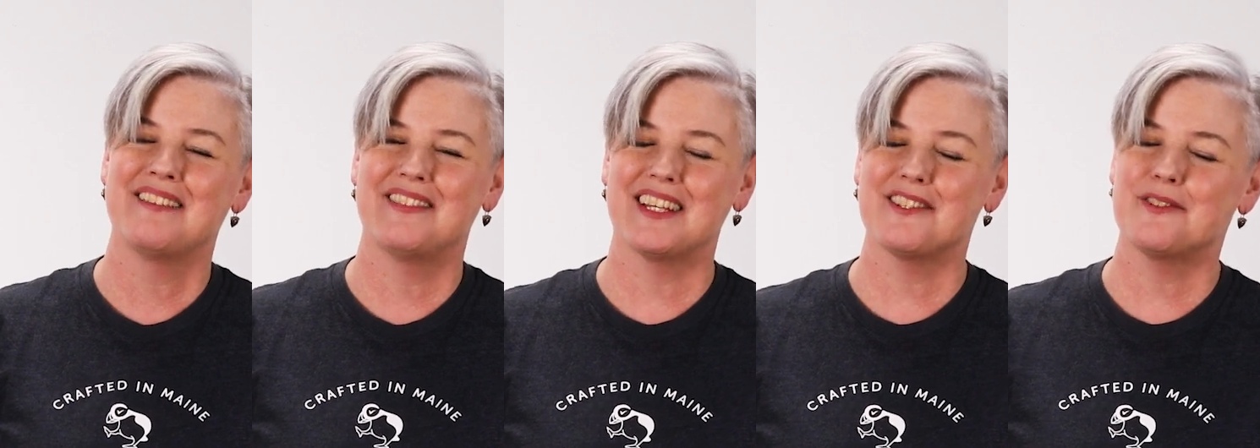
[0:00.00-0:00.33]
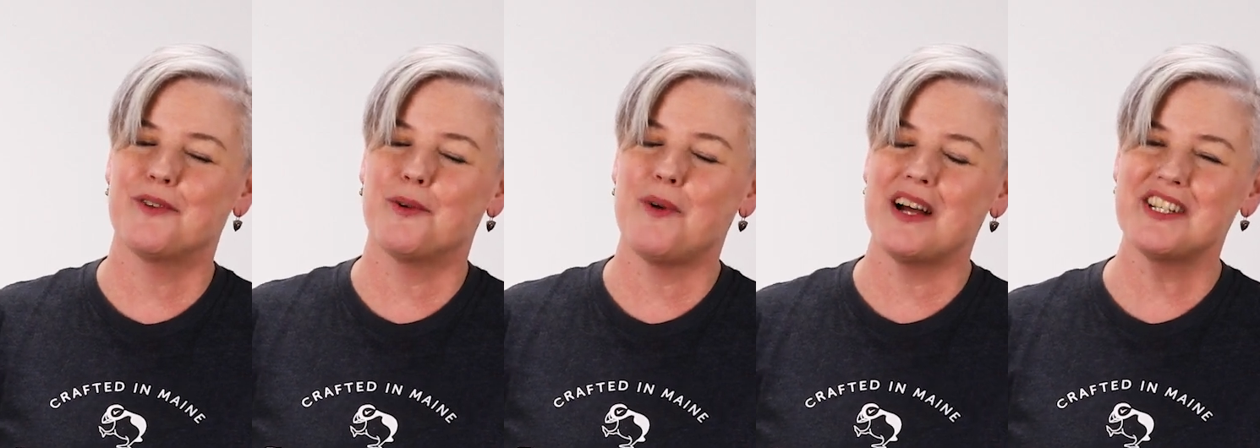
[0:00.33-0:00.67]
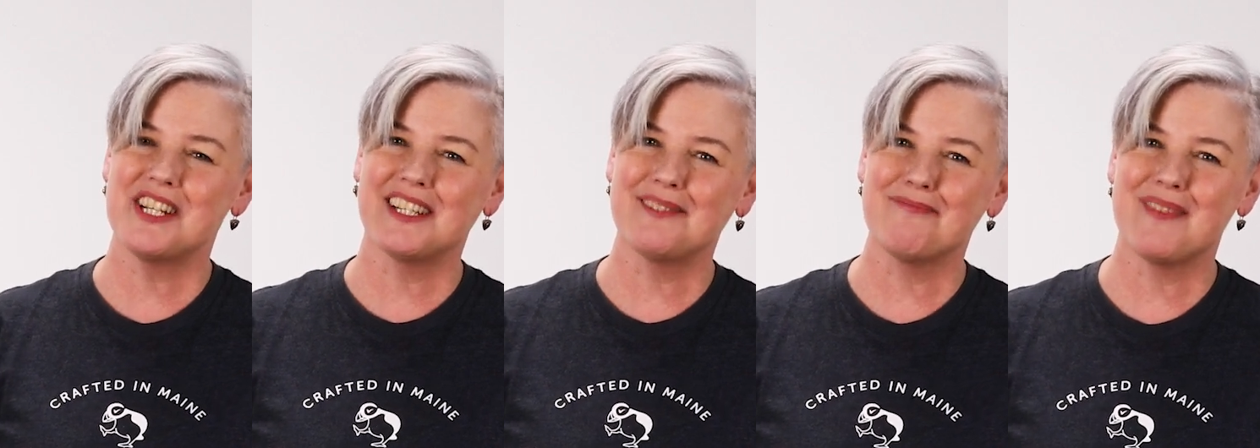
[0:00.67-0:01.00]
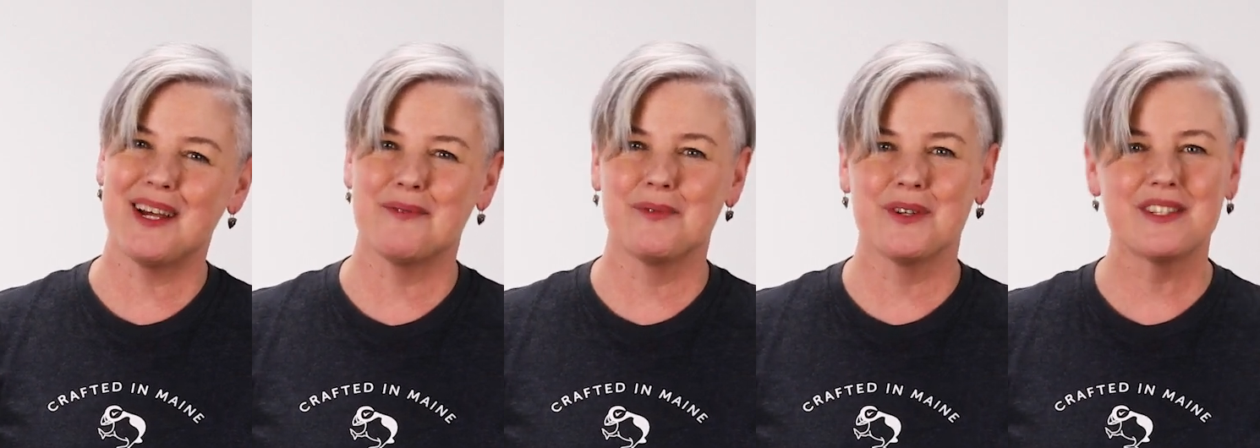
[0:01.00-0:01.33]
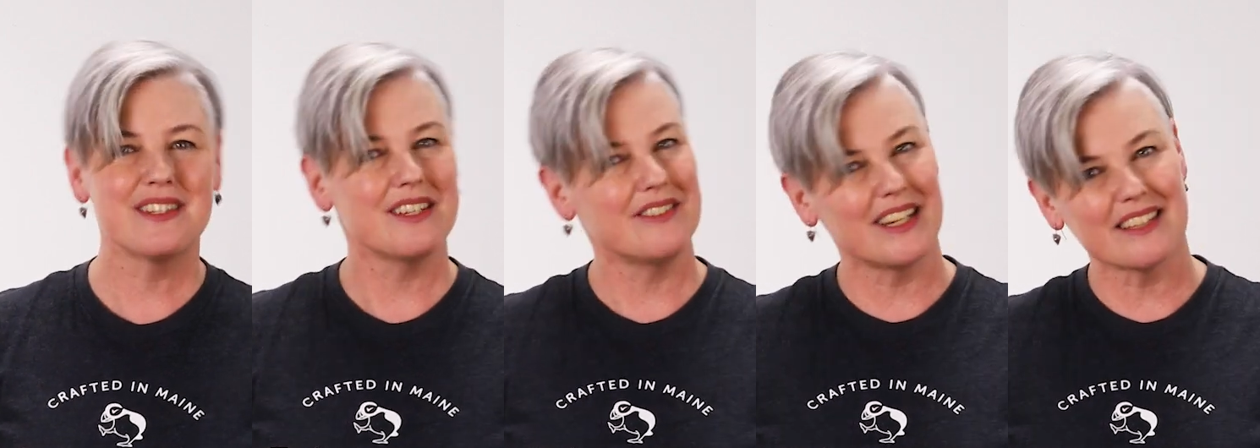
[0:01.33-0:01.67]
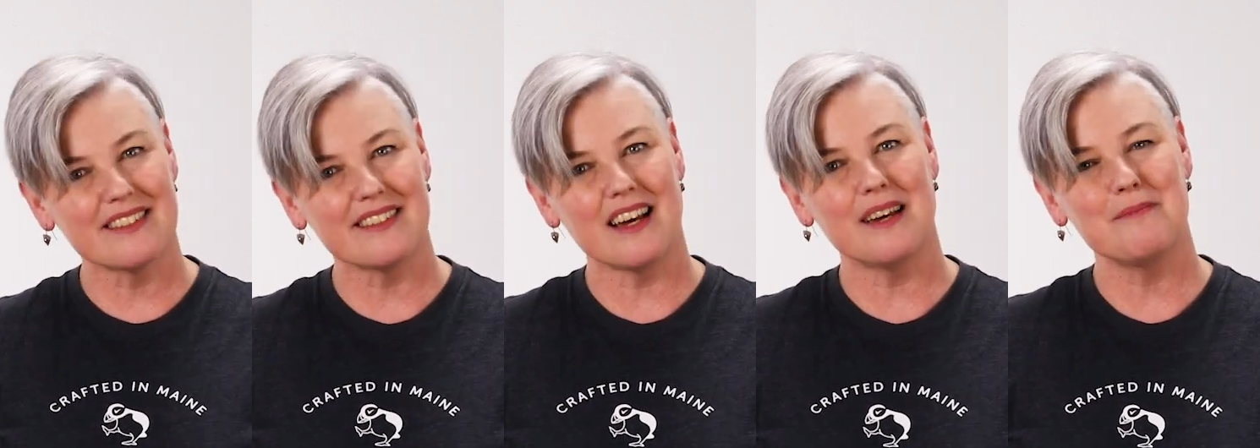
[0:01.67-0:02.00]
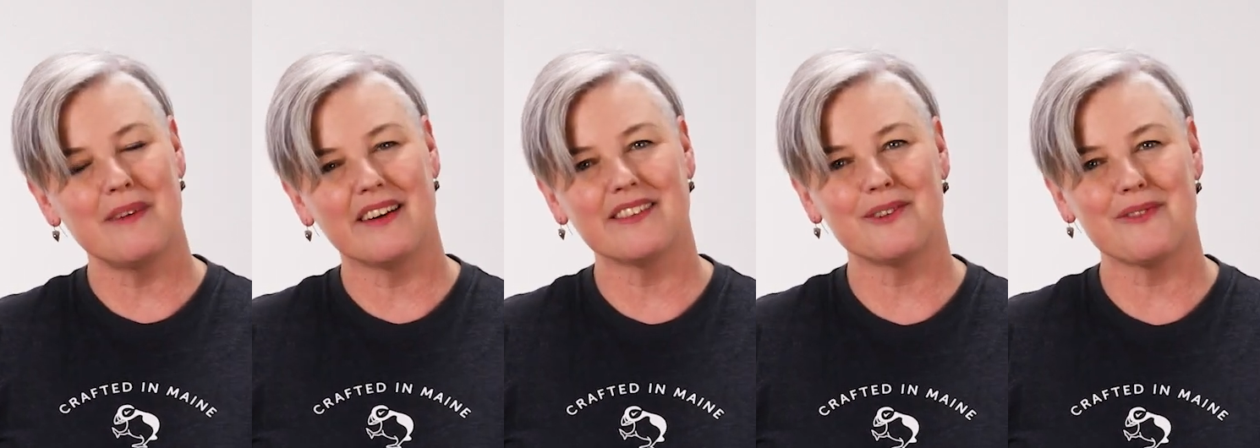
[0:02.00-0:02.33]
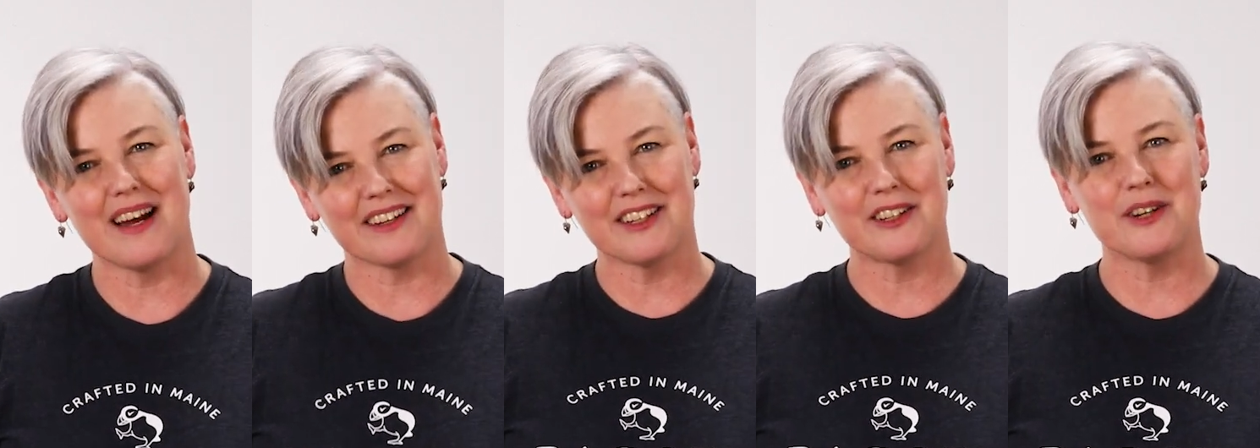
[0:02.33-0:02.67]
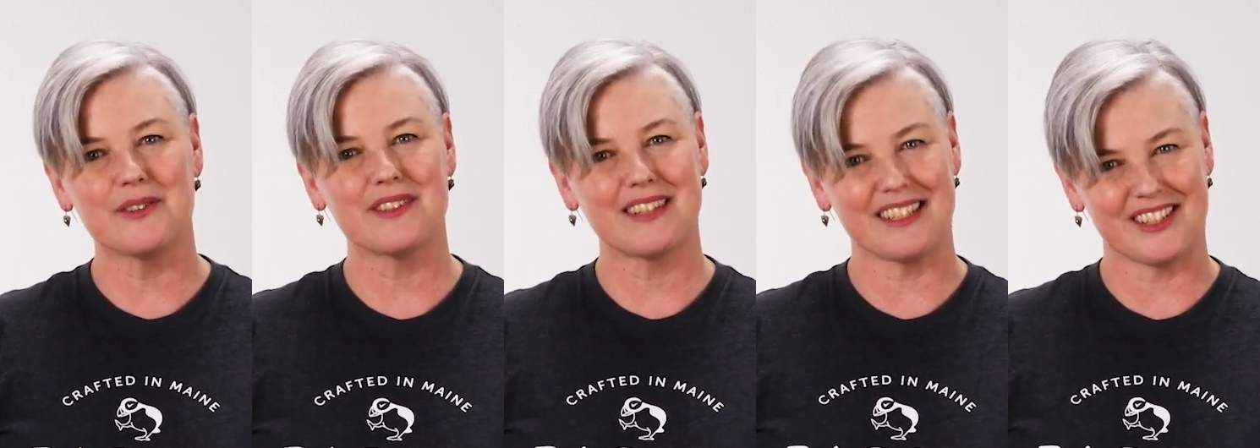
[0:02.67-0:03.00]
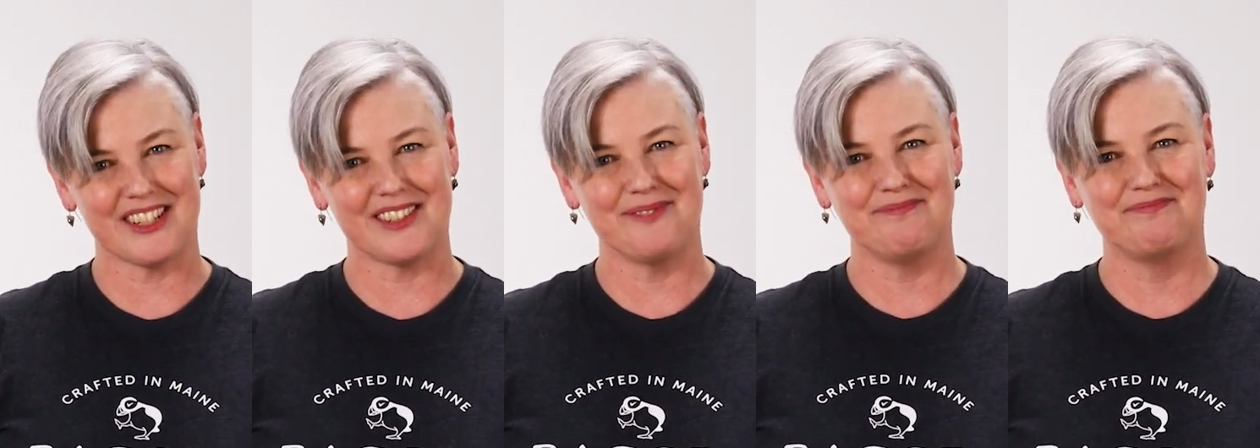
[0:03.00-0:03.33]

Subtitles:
Thanks for watching, and we'll see you next time on the Ragged Coast Kitchen.